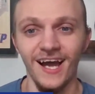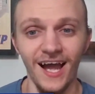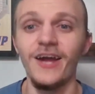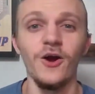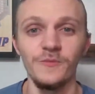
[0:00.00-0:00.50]

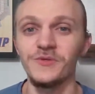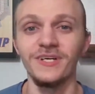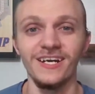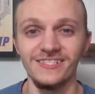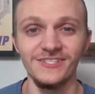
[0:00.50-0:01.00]
I hope you
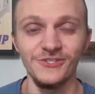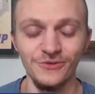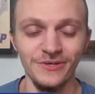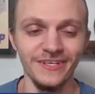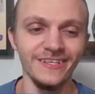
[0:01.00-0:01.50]
guys
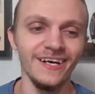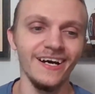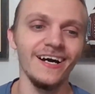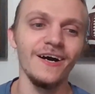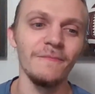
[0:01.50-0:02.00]
enjoy it.
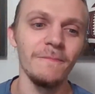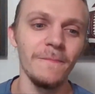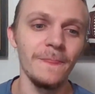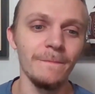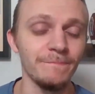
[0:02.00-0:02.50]
Um,
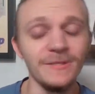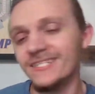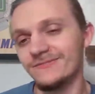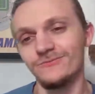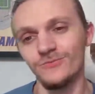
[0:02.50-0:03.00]

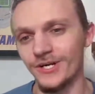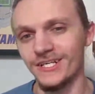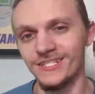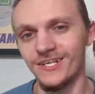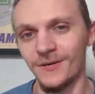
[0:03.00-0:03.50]
but we're
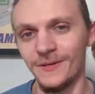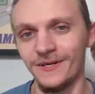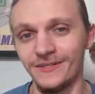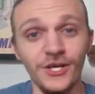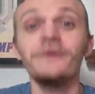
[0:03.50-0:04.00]
going to talk
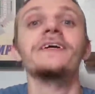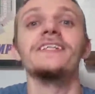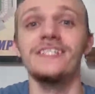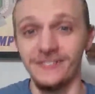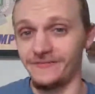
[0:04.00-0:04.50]
about
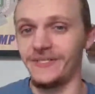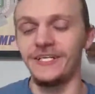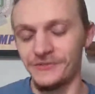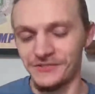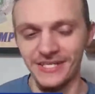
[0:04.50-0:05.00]
current
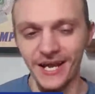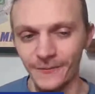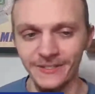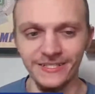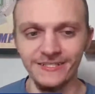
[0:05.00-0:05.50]
defenders now
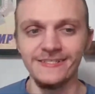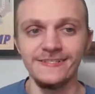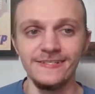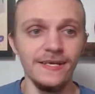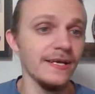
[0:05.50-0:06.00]

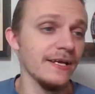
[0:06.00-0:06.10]
because,